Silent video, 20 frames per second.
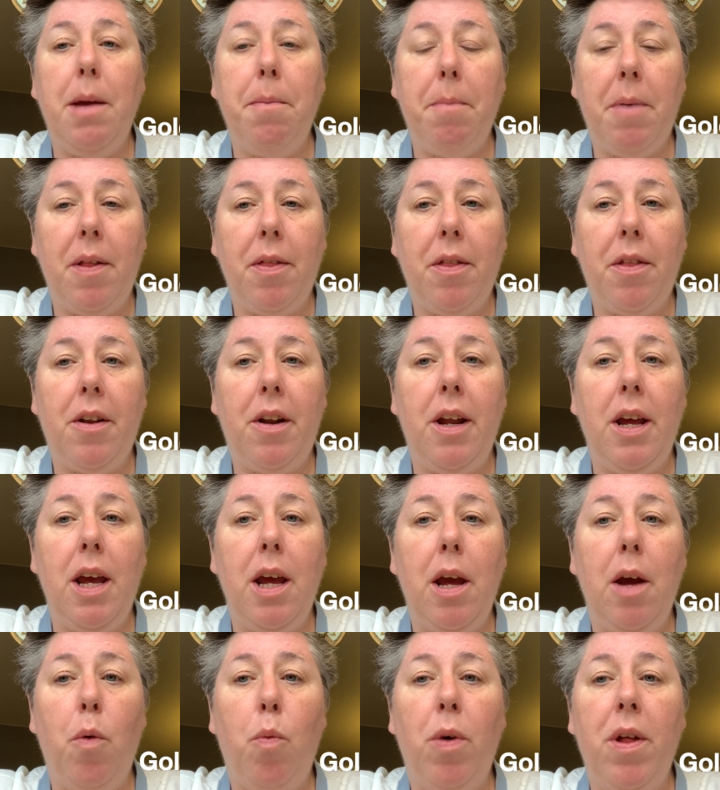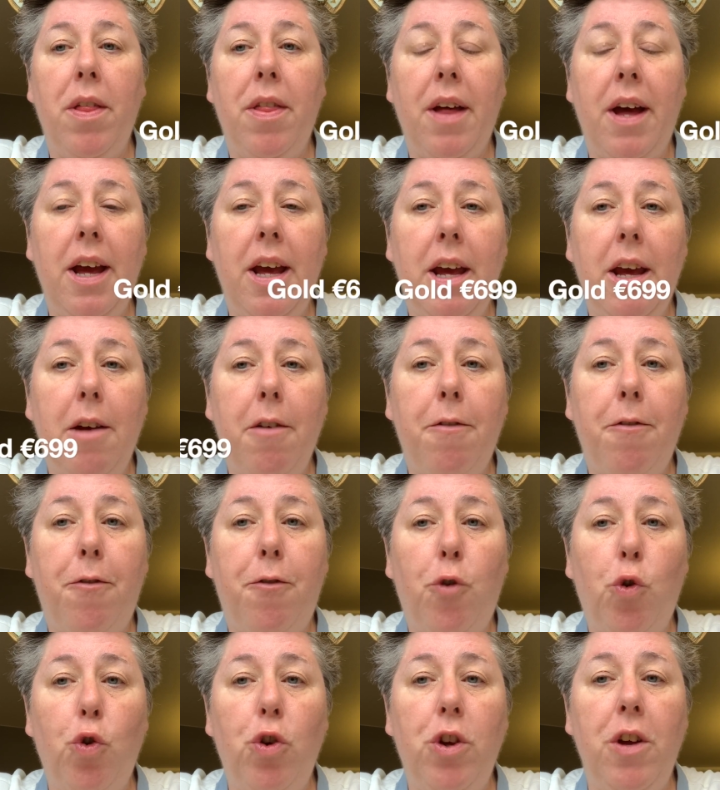monthly with a
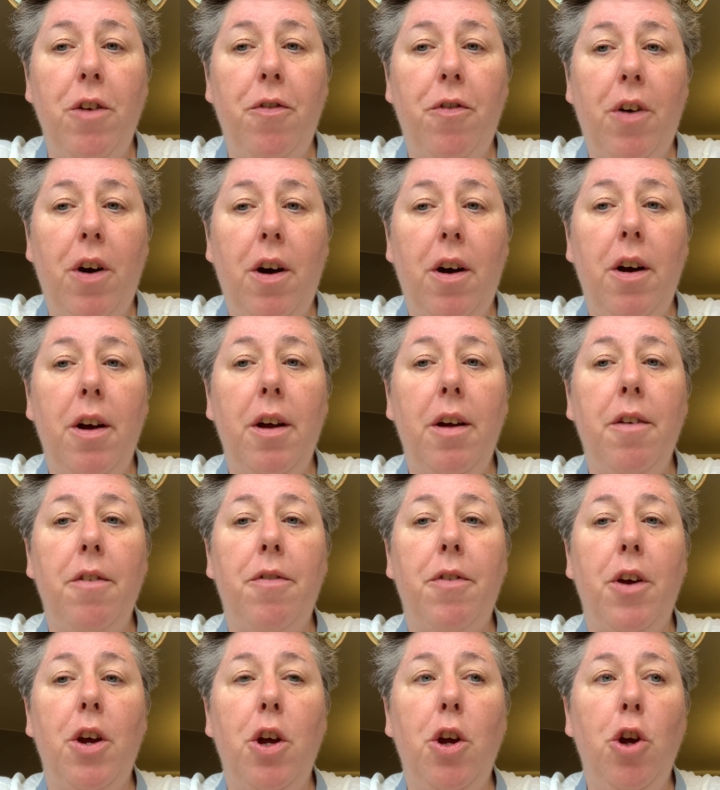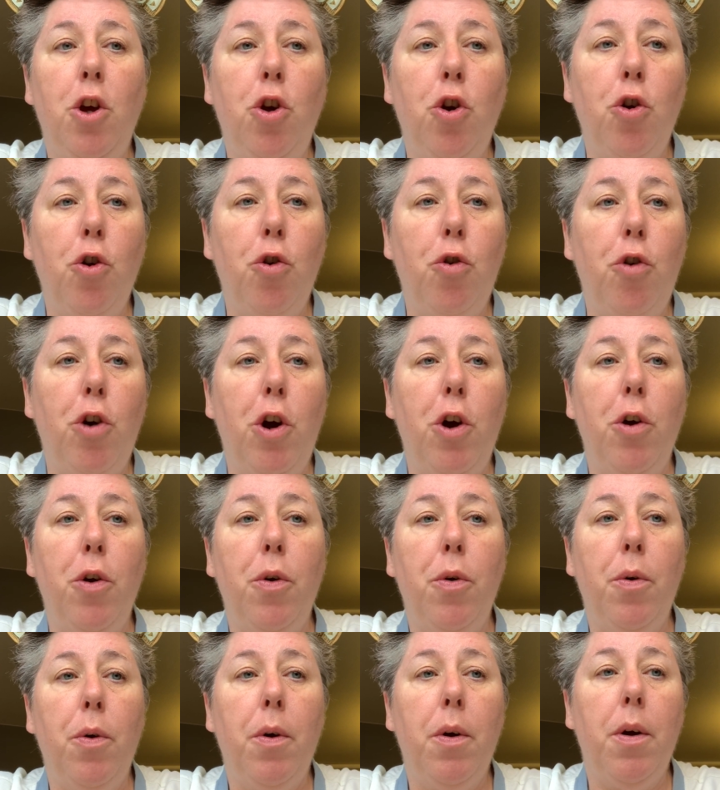
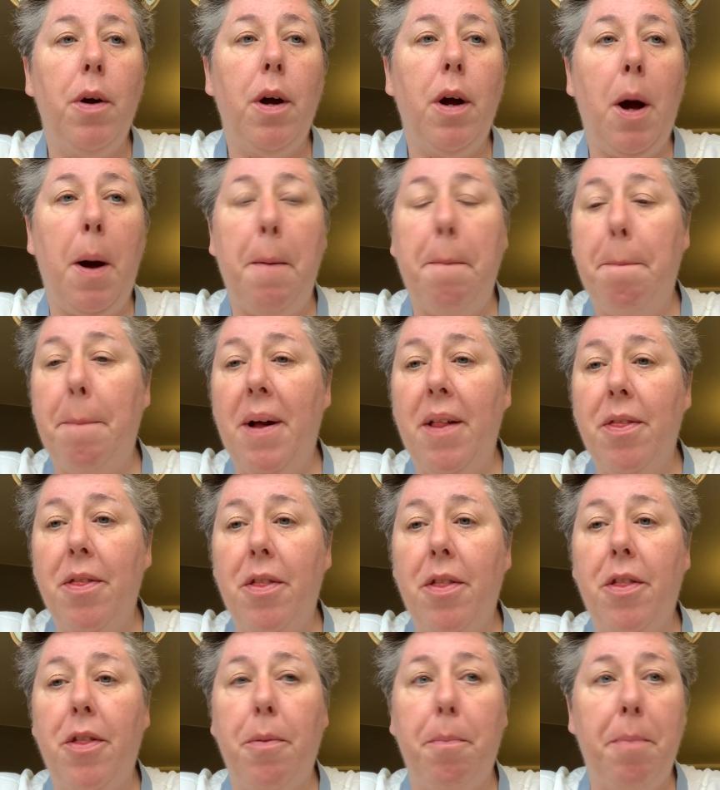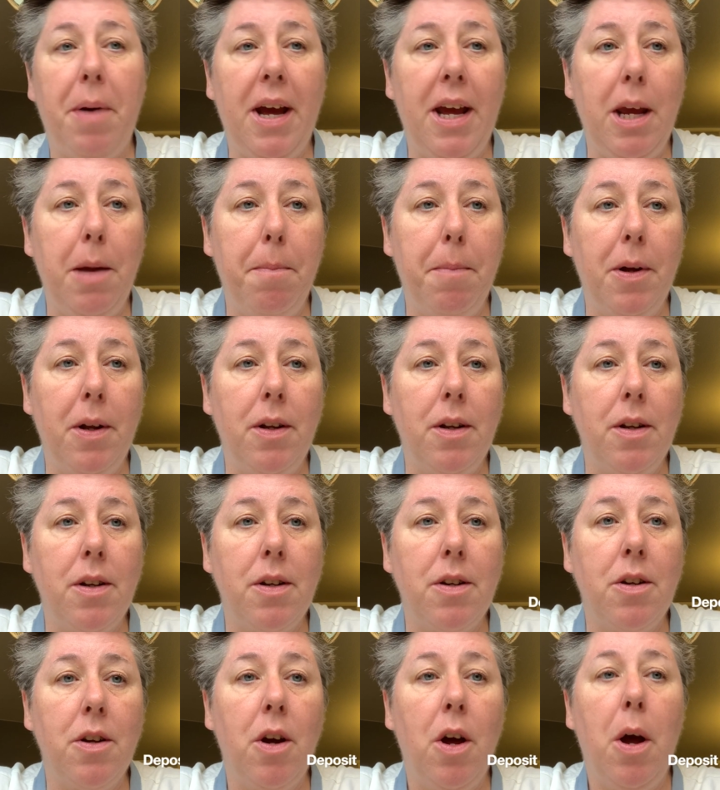€45 a month
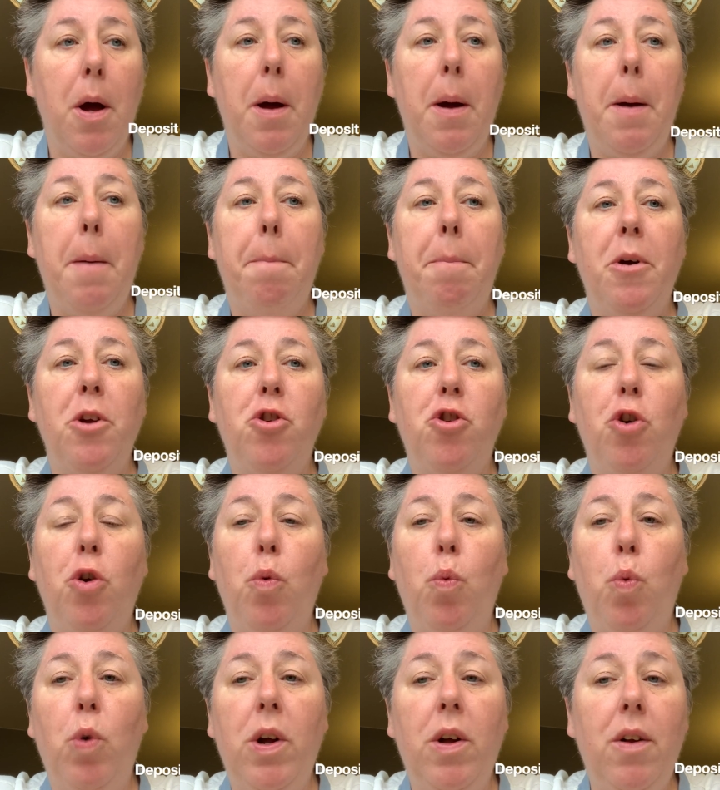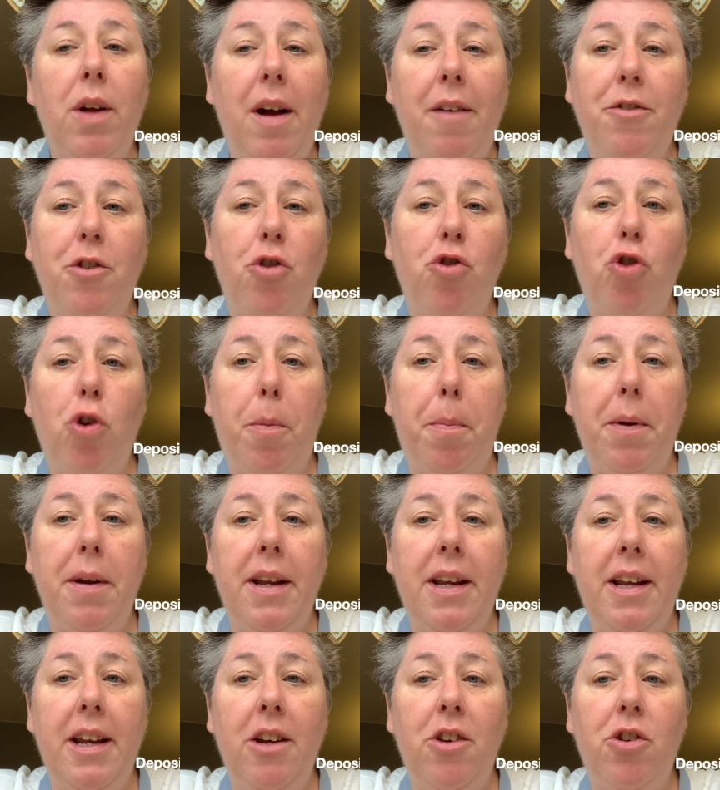payment, but you will have to drop an
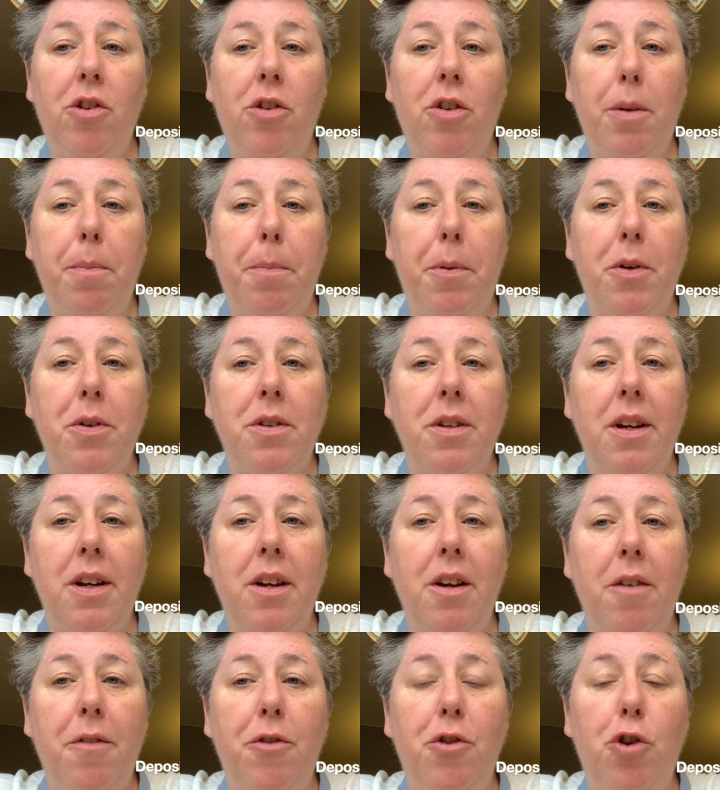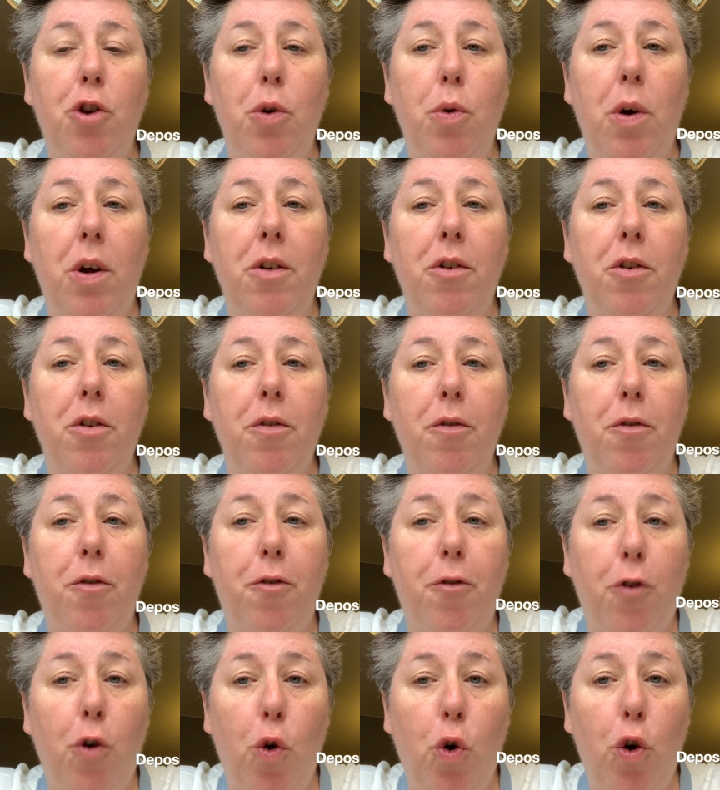initial deposit of
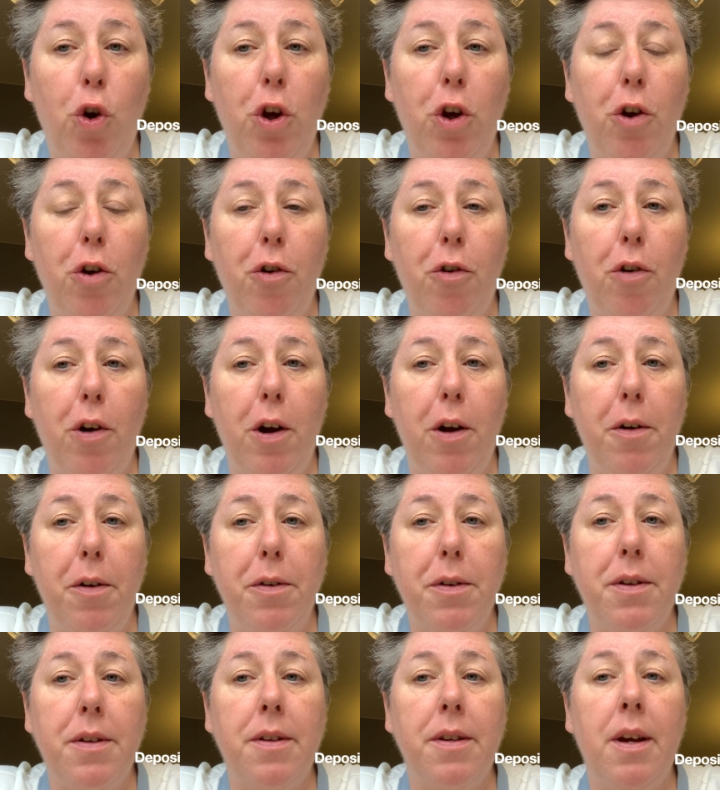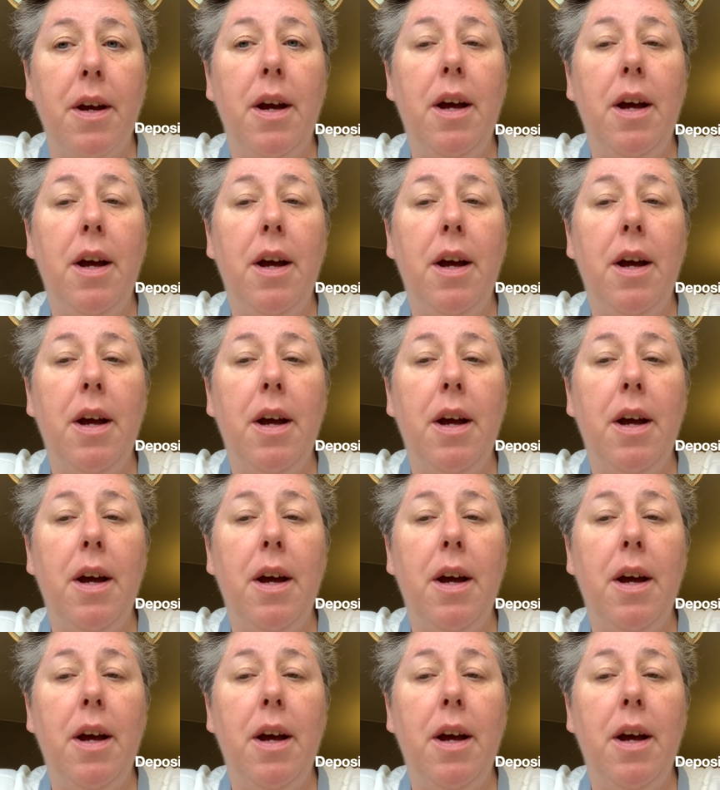€204